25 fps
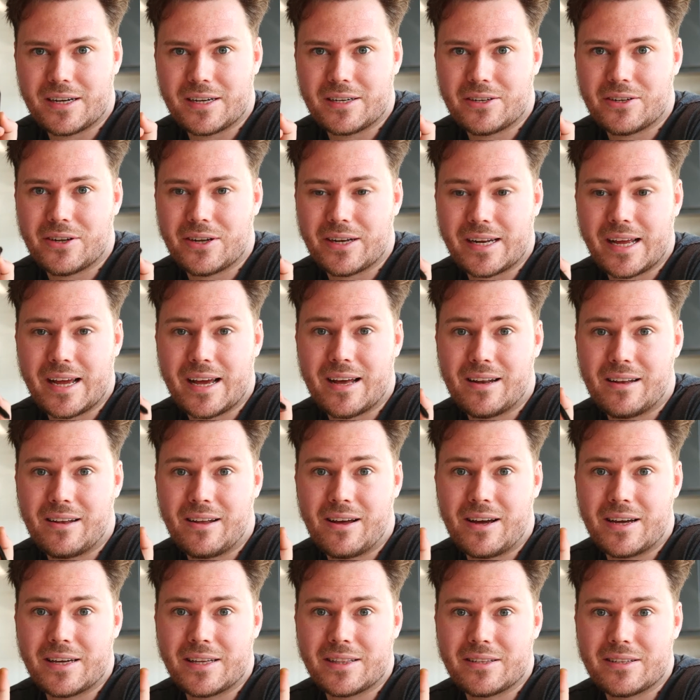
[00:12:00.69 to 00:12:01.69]
and you're going to get a
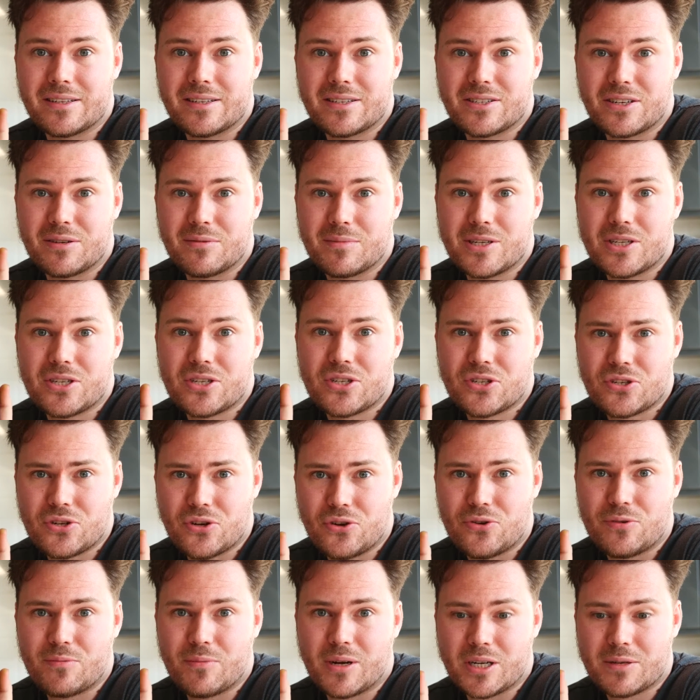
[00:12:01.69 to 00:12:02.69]
line that is going to be
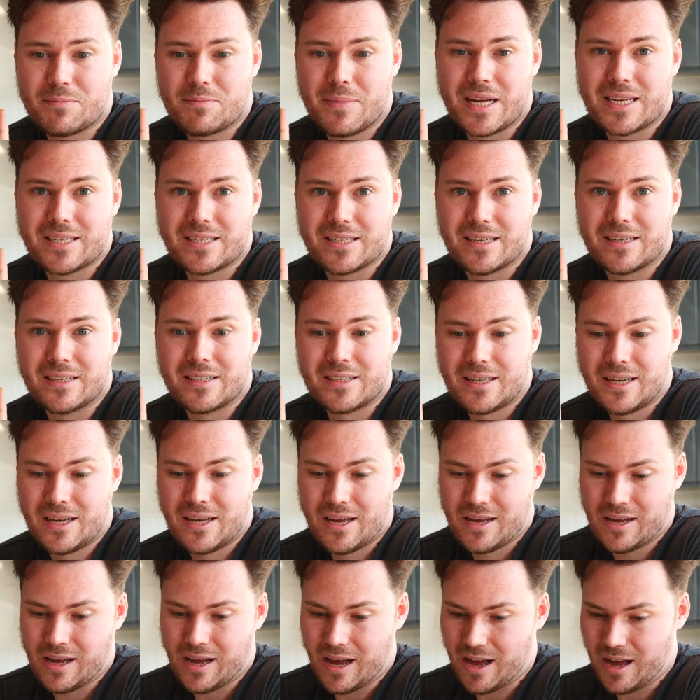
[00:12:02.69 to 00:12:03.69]
so much better
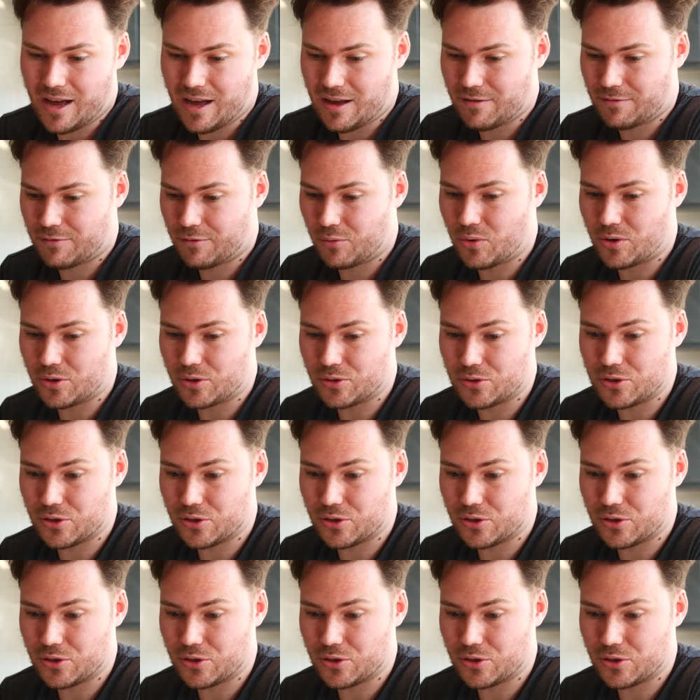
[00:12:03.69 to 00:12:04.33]
for what you're